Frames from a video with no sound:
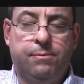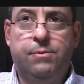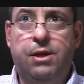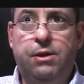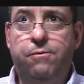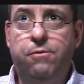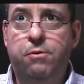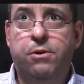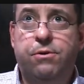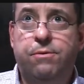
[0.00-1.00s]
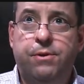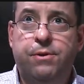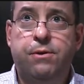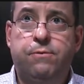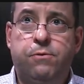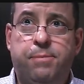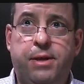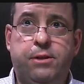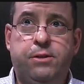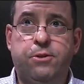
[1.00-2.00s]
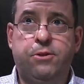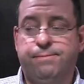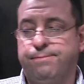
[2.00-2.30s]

Thank you very much for paying attention.